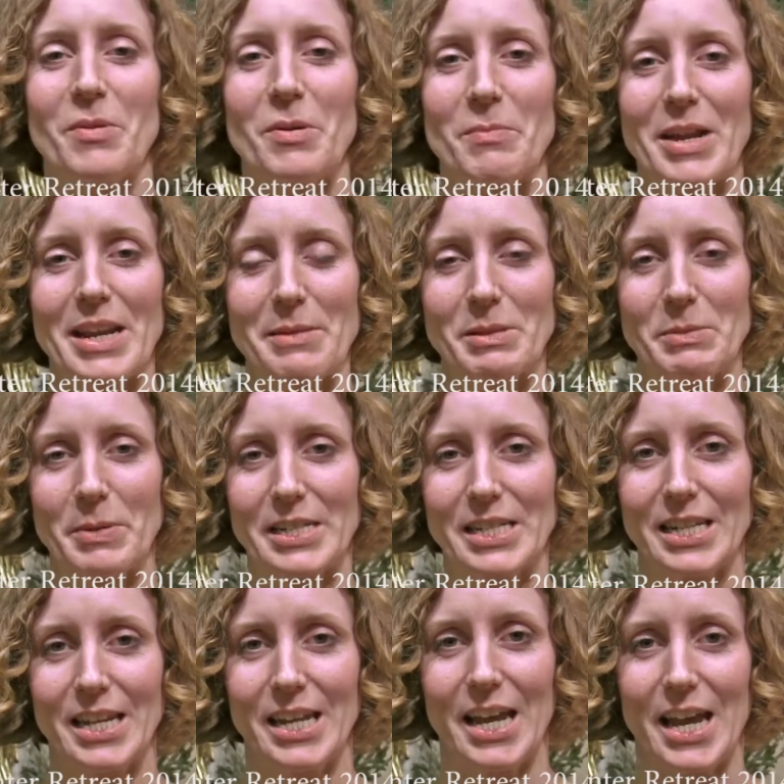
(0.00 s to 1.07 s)
Well, my name's
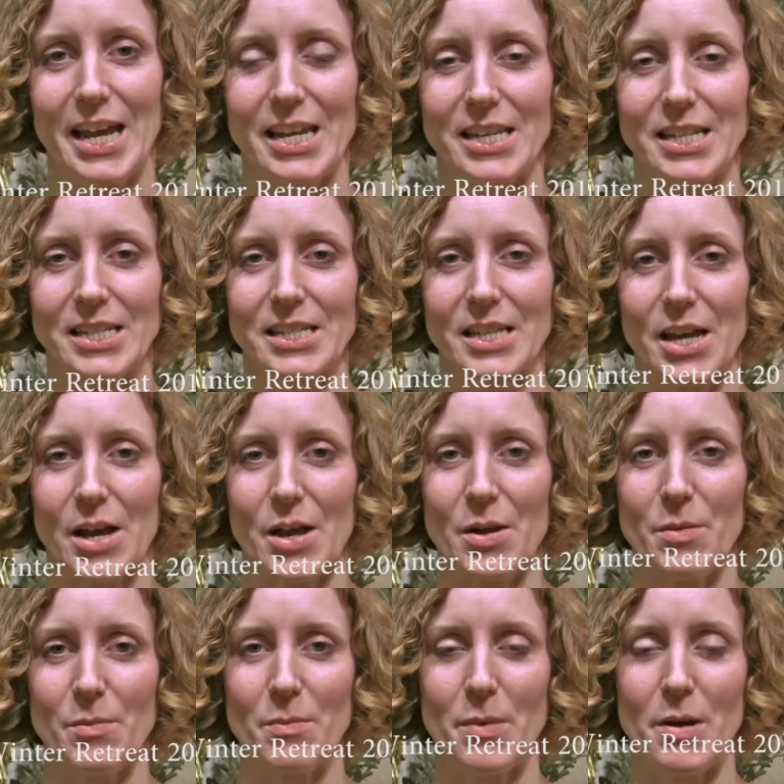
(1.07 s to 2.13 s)
Biddy, and
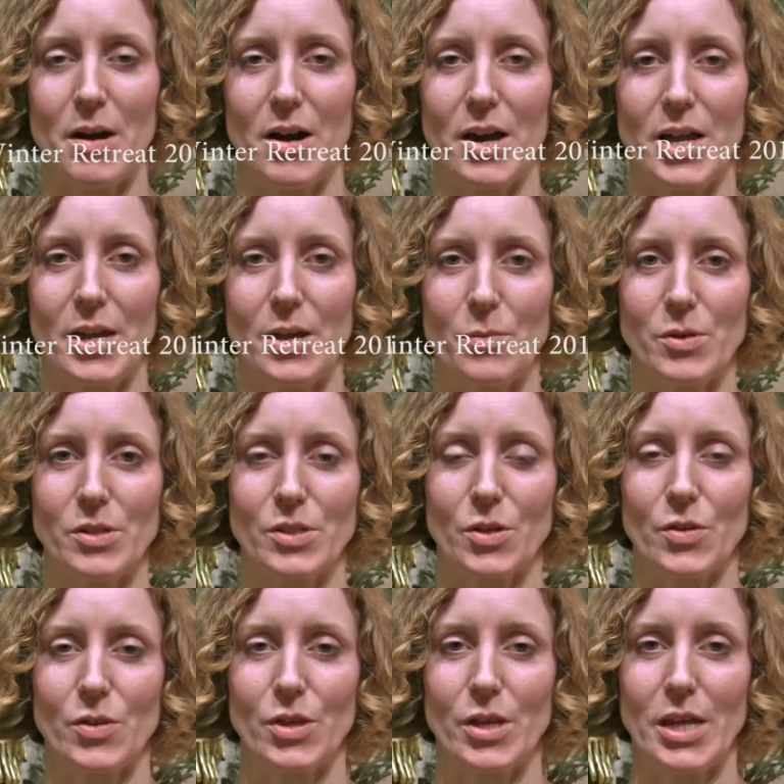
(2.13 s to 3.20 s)
I was
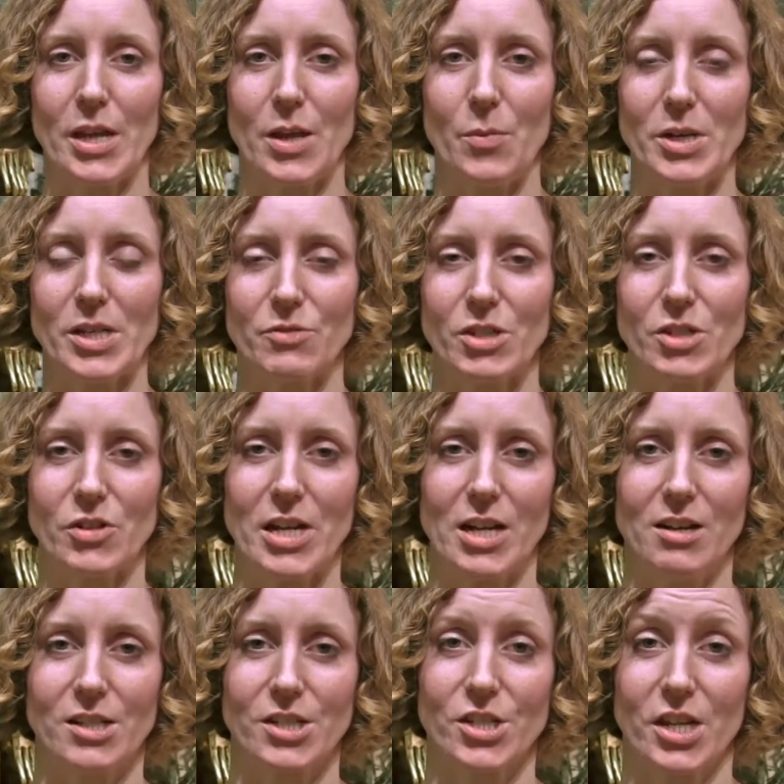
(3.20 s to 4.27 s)
on the winter retreat
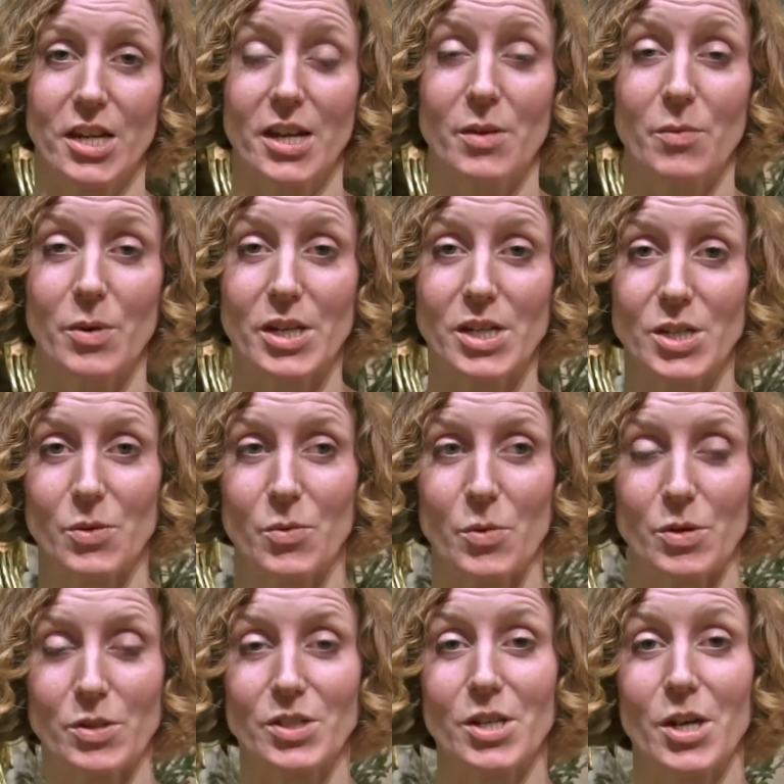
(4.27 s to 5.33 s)
last year, which
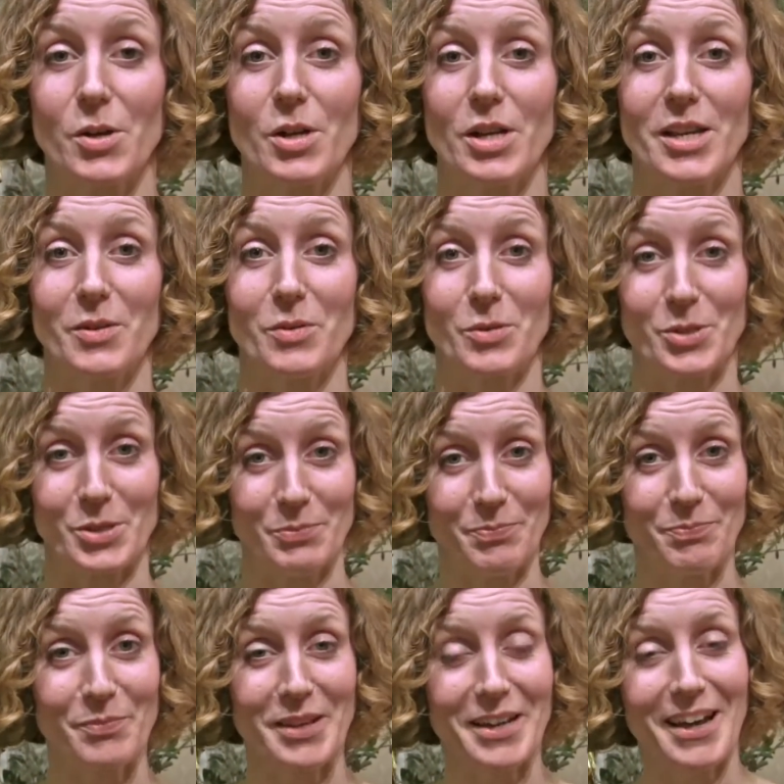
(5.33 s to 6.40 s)
was totally awesome.
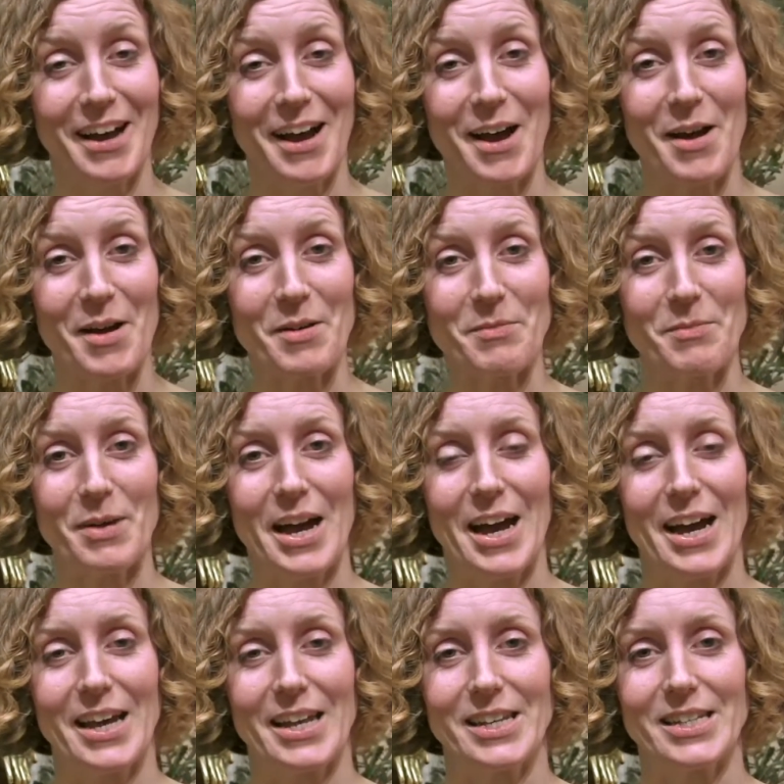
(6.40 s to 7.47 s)

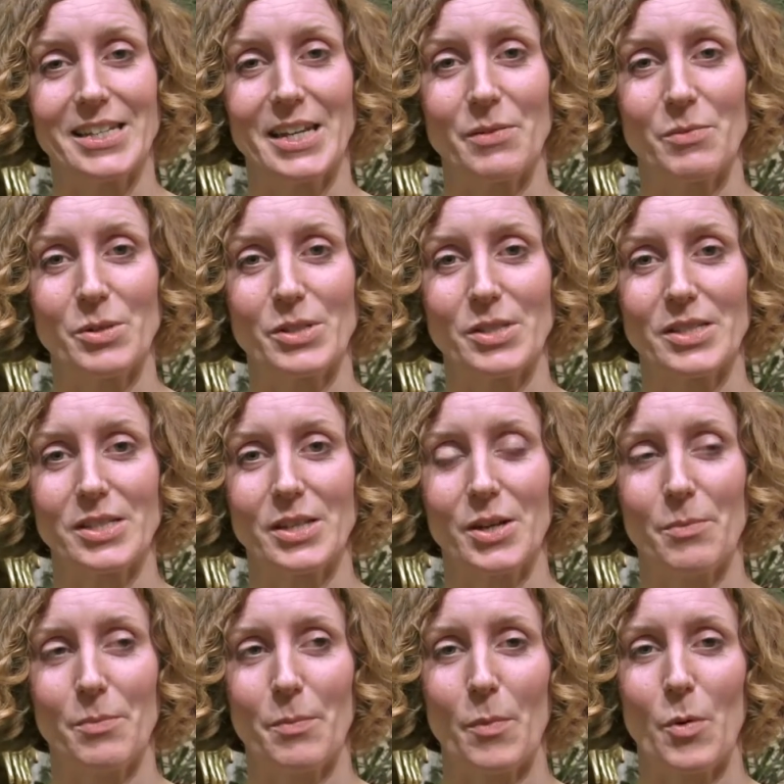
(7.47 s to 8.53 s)
And it was
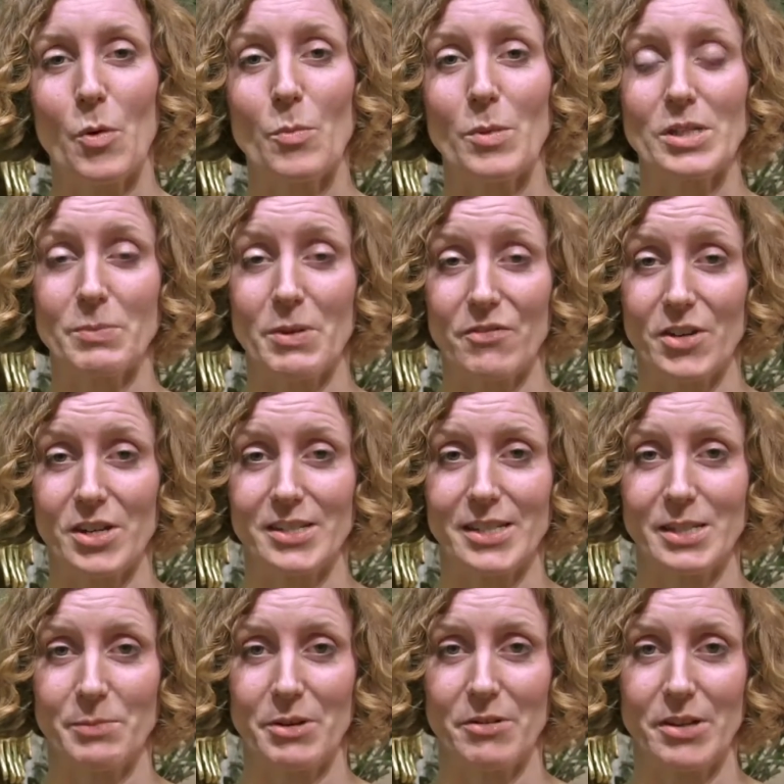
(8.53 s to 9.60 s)
almost my first
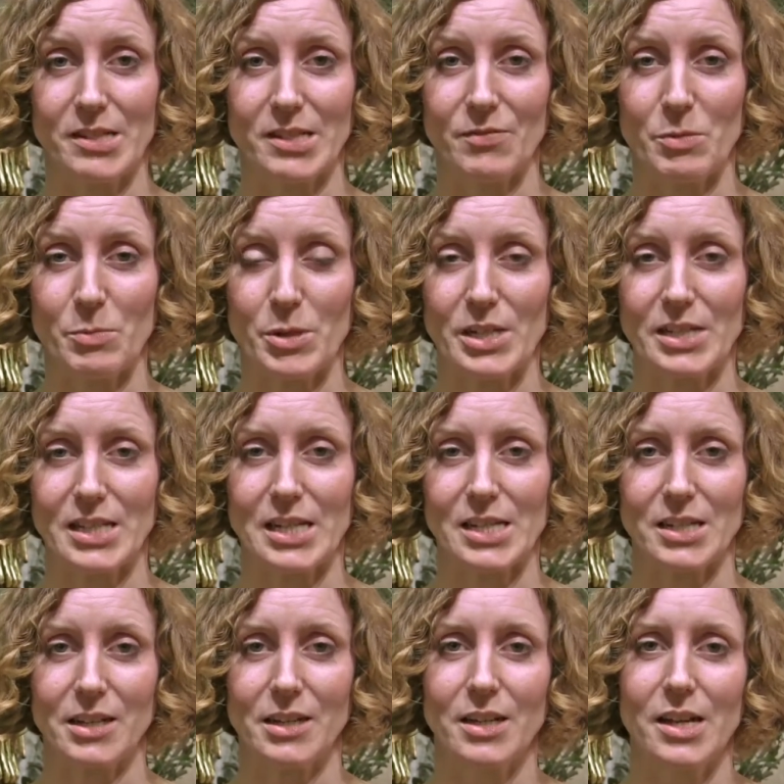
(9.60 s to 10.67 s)
experience of the Buddhist
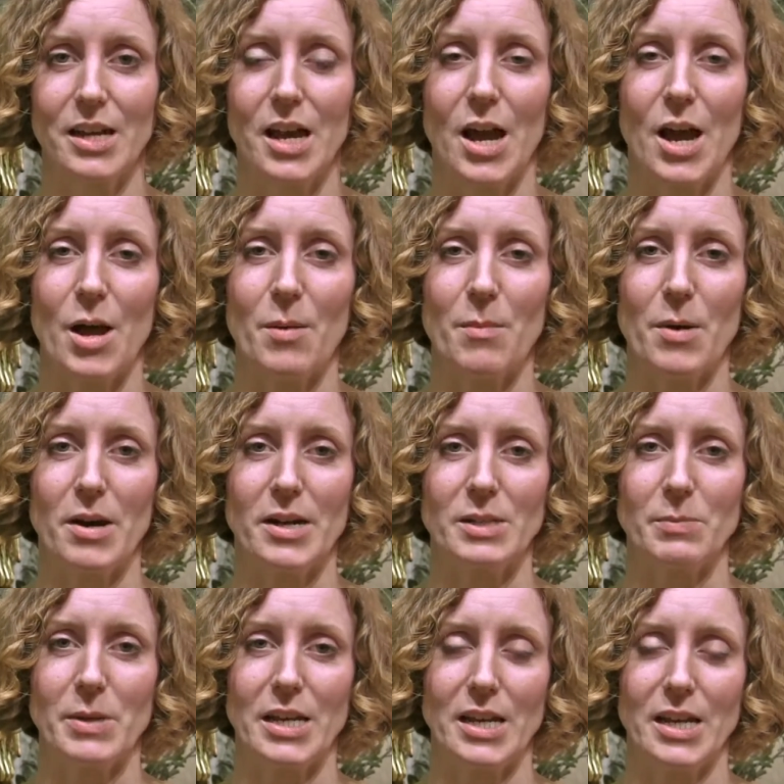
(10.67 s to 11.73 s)
Centre.
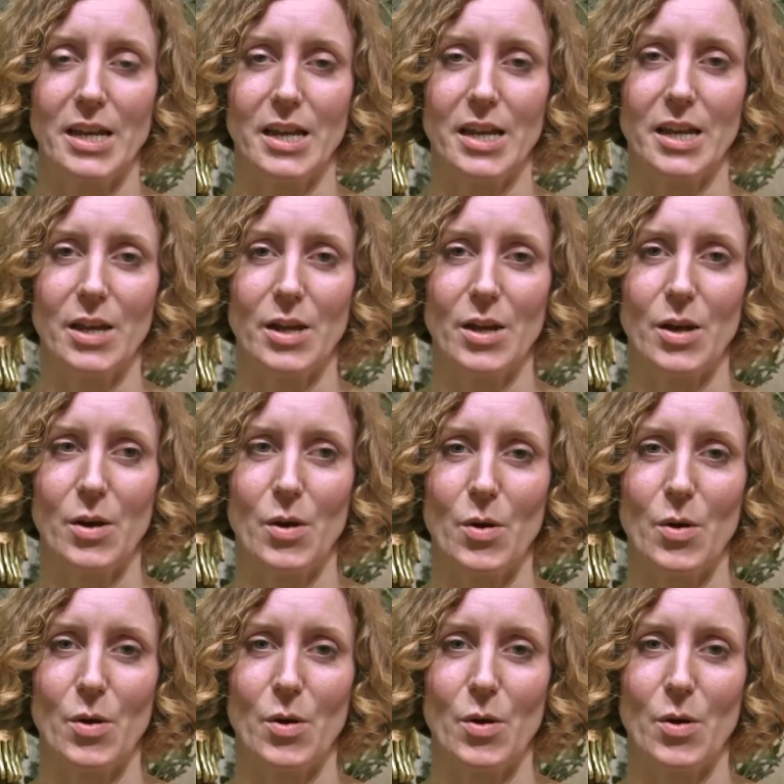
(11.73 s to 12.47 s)
I'd been here